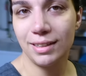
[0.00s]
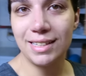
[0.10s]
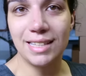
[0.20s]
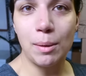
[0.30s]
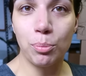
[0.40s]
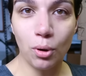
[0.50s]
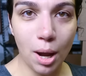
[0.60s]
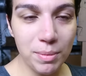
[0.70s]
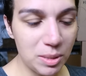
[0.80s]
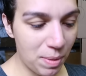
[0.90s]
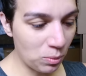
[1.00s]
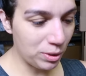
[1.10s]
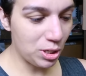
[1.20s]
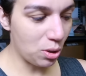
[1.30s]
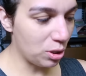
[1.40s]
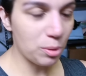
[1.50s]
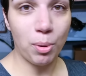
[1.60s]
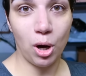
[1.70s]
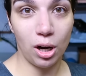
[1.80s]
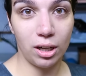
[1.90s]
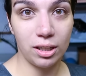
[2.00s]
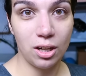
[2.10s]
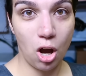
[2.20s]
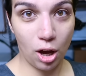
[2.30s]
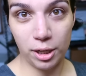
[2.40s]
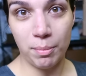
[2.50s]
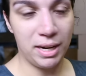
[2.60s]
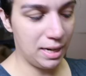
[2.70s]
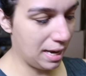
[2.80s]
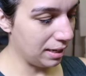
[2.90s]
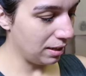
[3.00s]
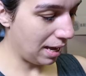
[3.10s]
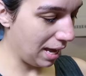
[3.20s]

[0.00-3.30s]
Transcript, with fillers: Cause I promised Ben would go to the park on a Monday.